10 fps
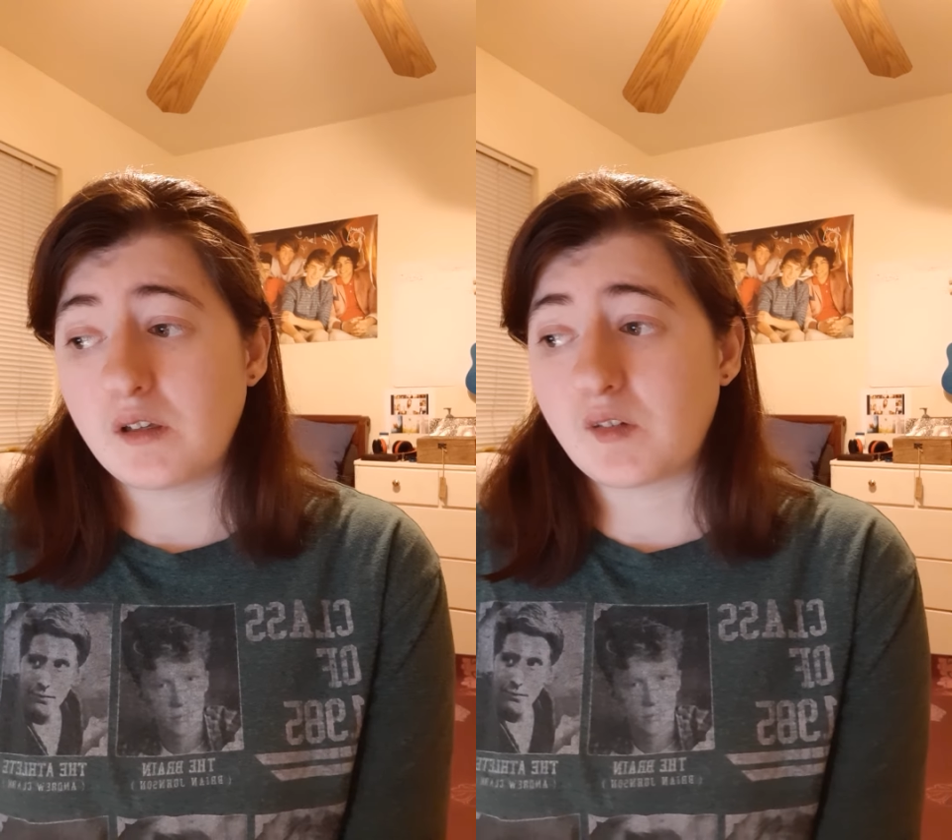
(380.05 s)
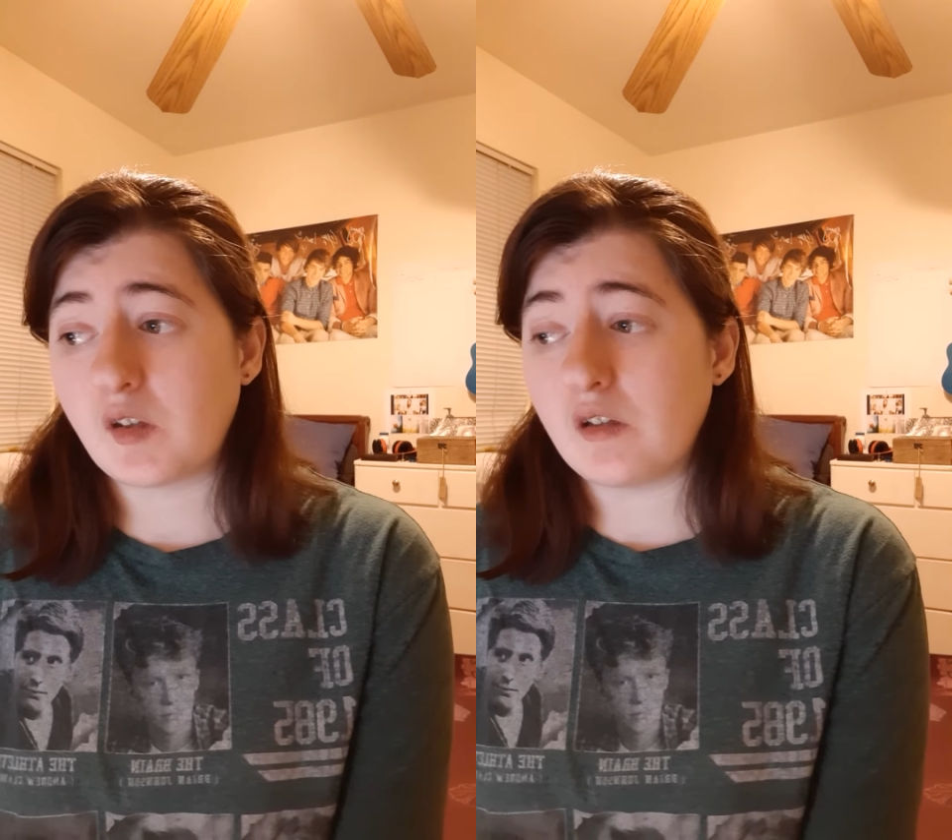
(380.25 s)

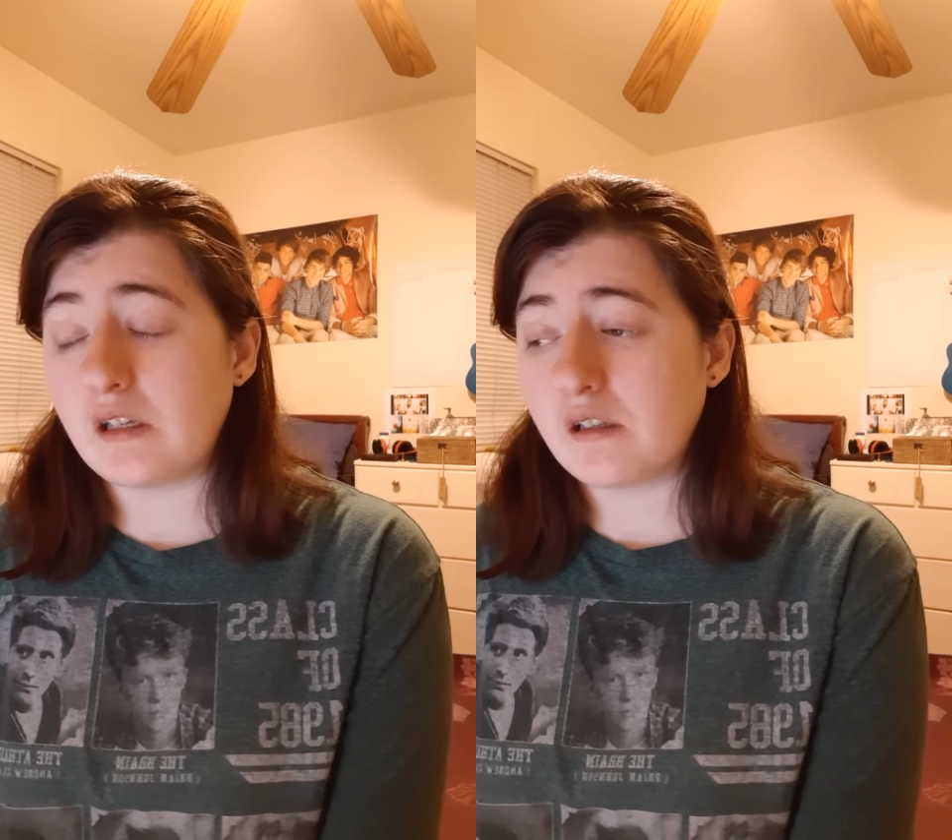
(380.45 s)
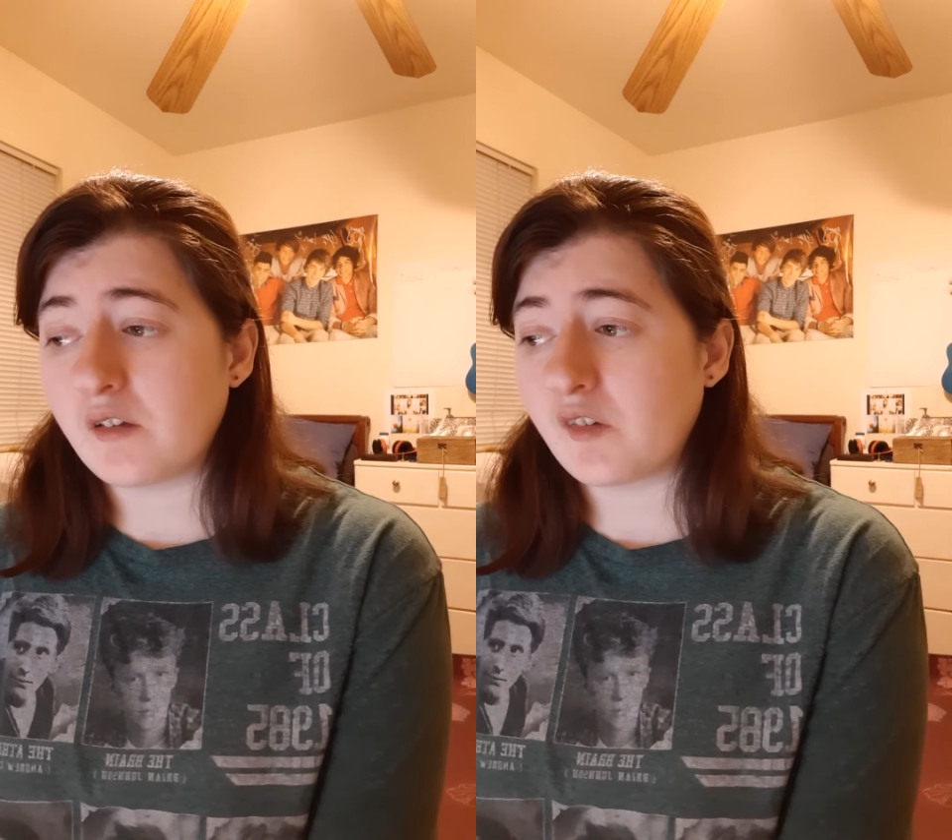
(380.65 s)

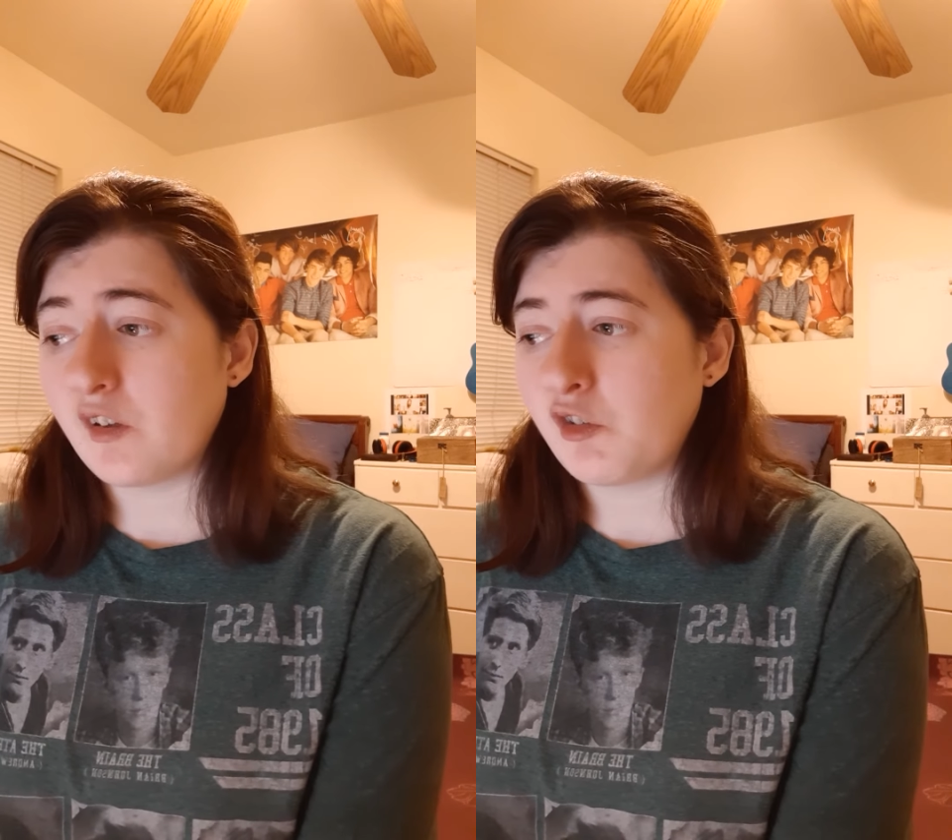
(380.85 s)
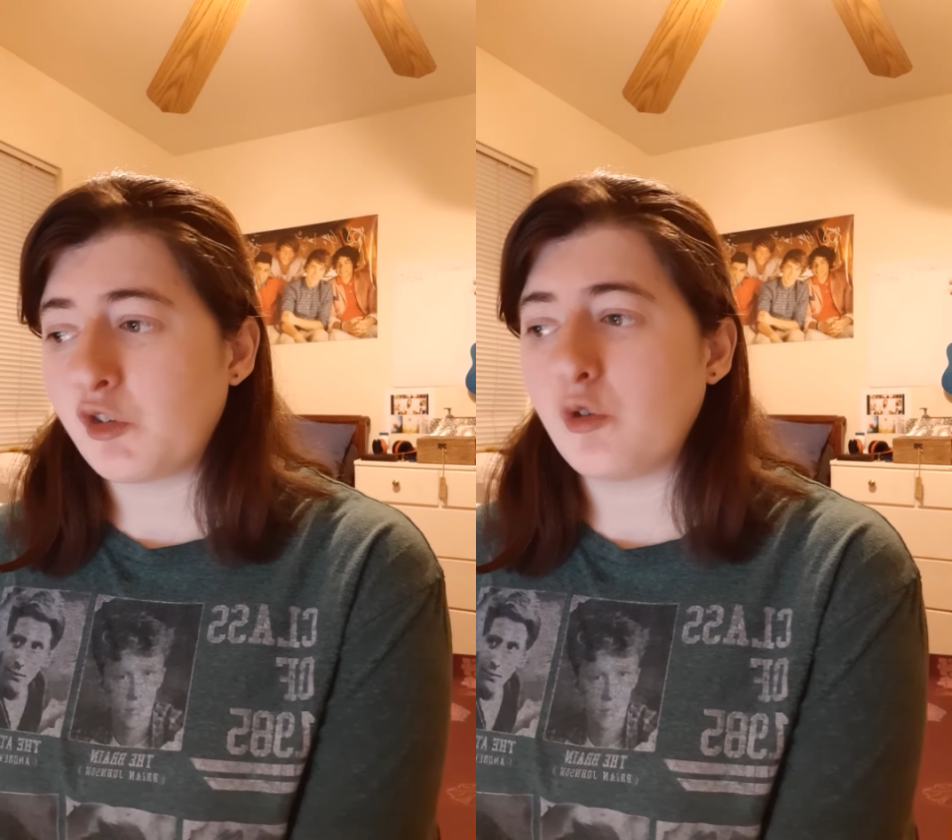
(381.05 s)
Sadiq's
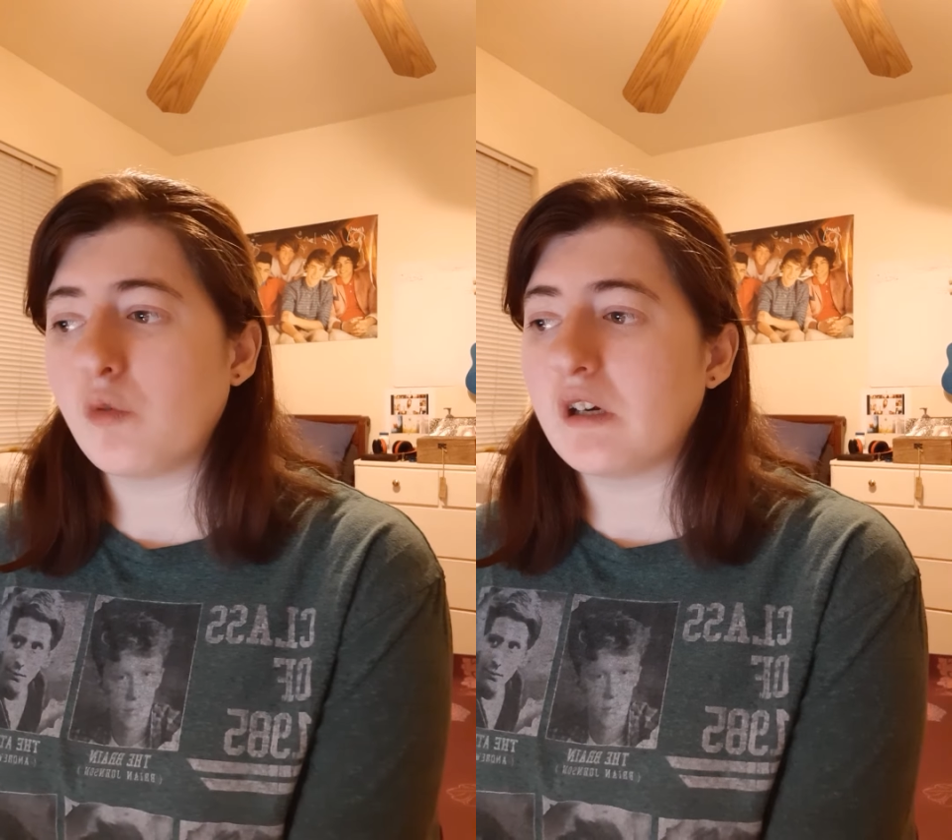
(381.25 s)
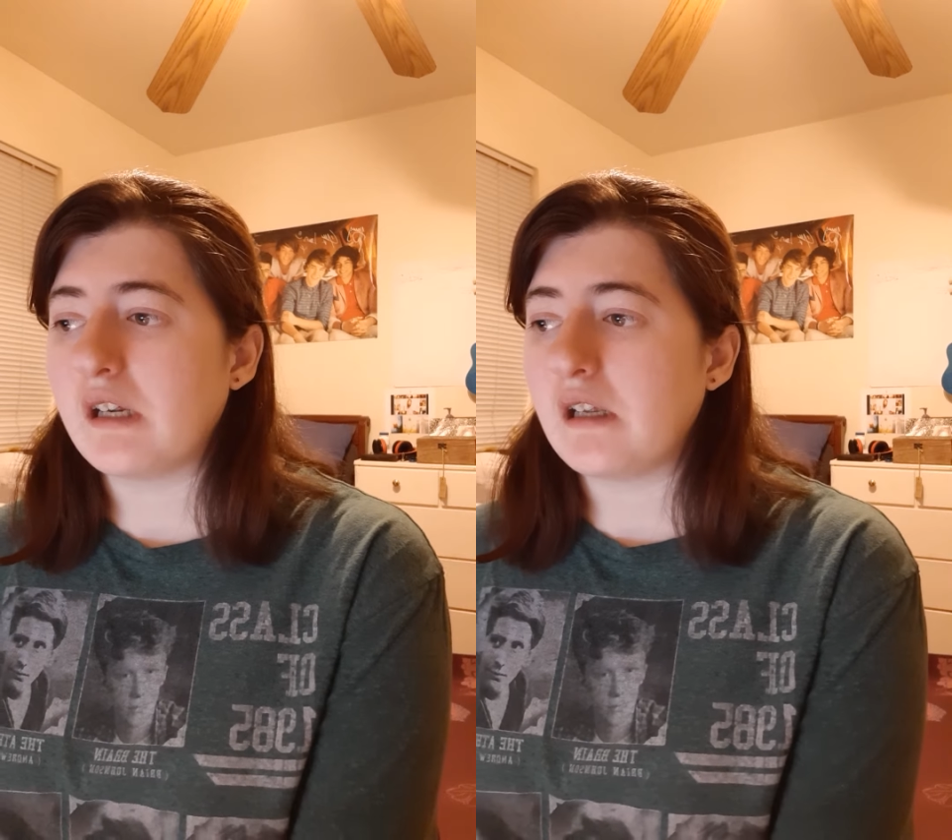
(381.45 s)

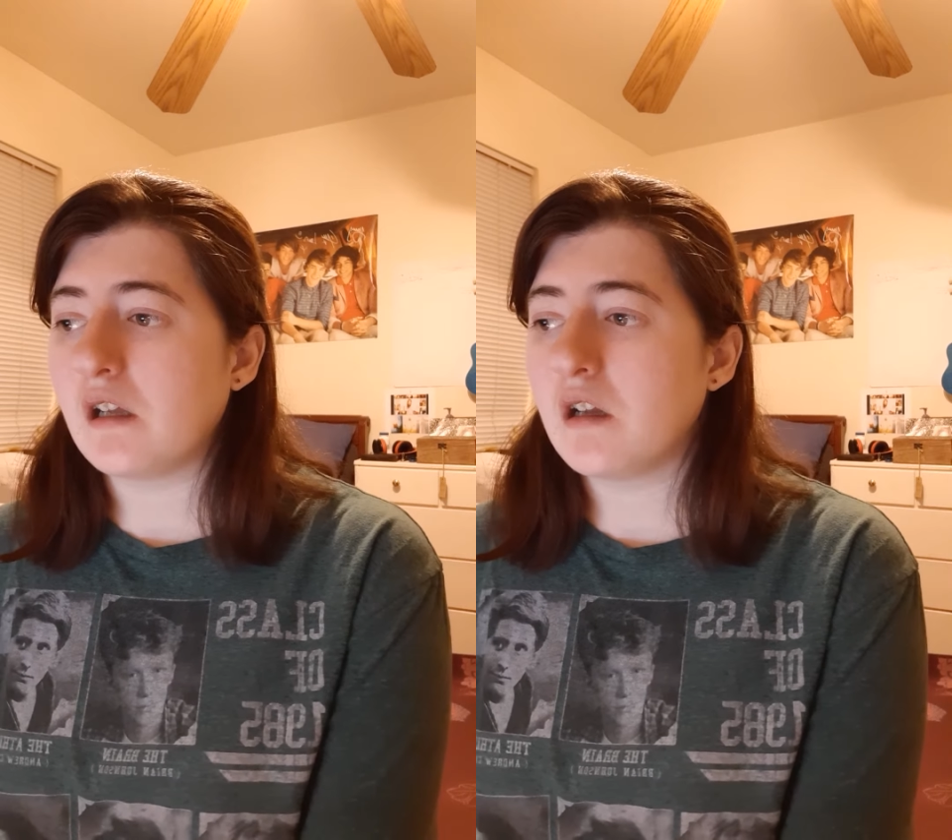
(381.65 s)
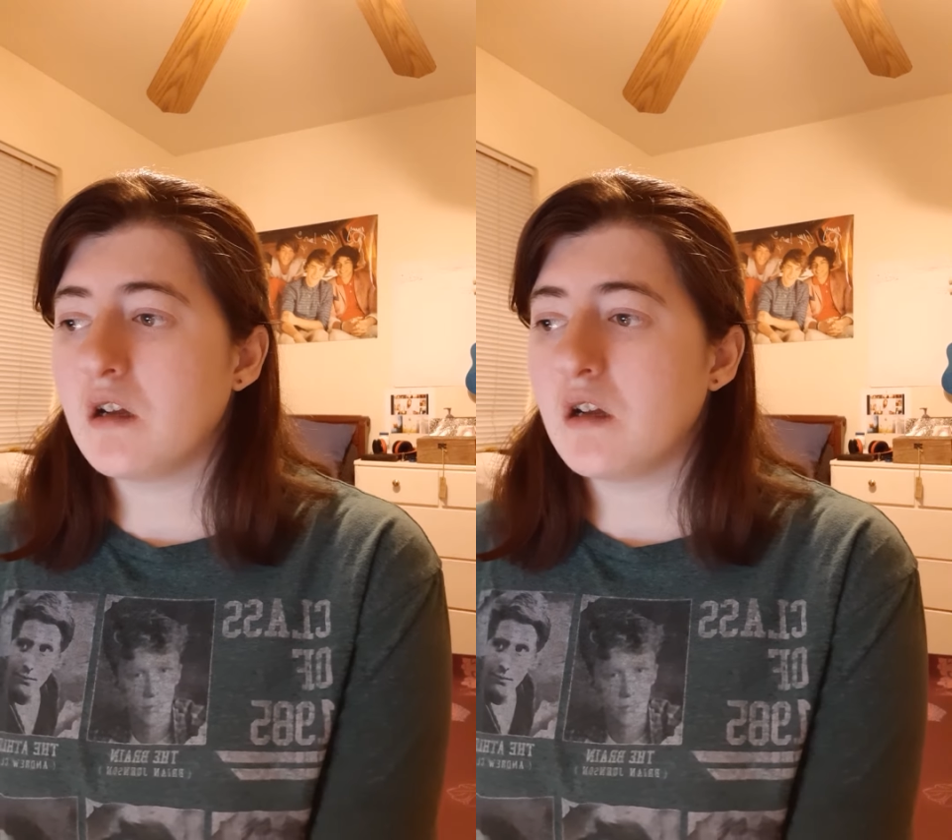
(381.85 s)
story,